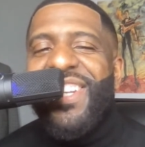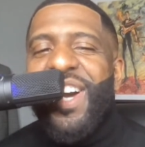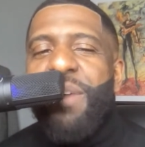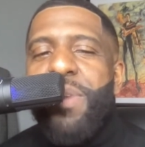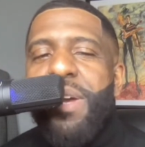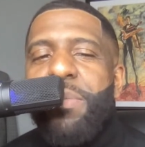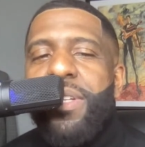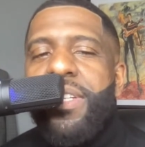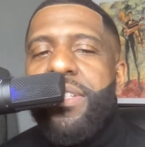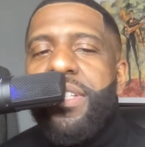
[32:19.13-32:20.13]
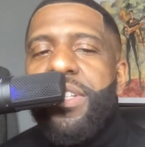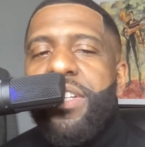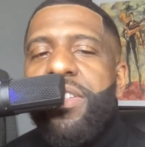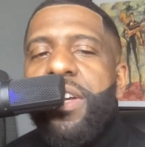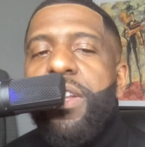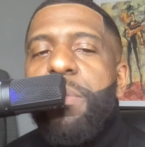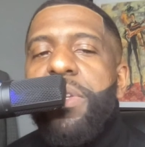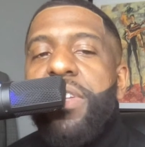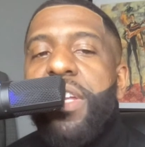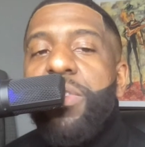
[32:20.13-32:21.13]
Nah, man, but listen, this is let
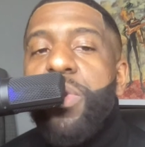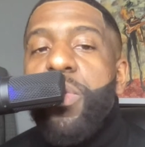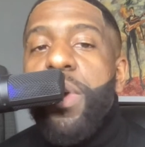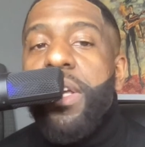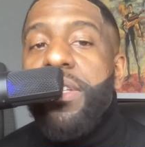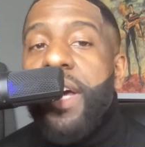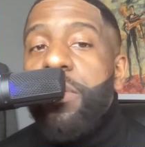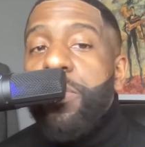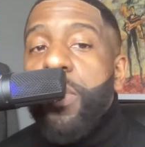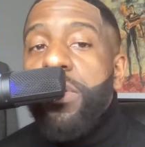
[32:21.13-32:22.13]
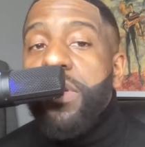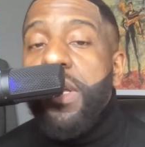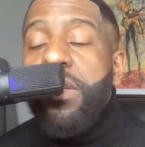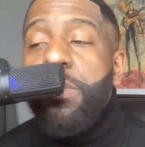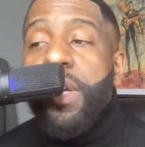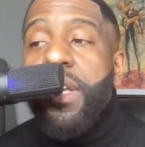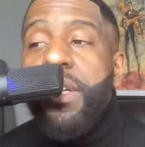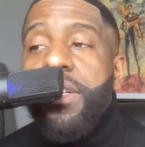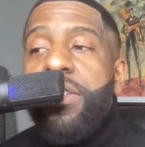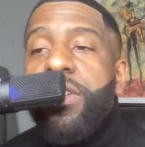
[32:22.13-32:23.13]
me say this real quick, because I was supposed to say this at the
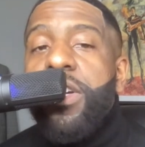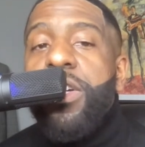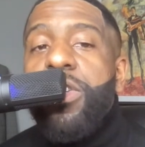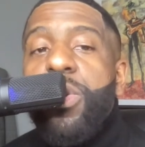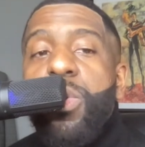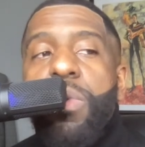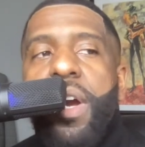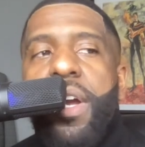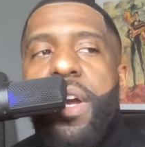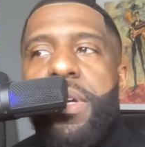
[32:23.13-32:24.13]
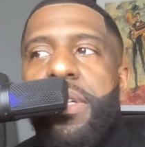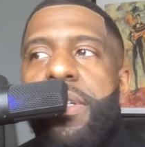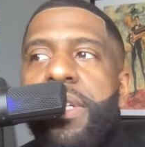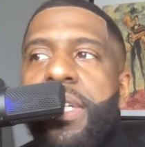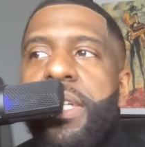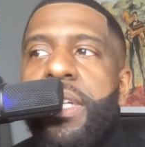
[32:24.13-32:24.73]
beginning. This is a good dude right here, man.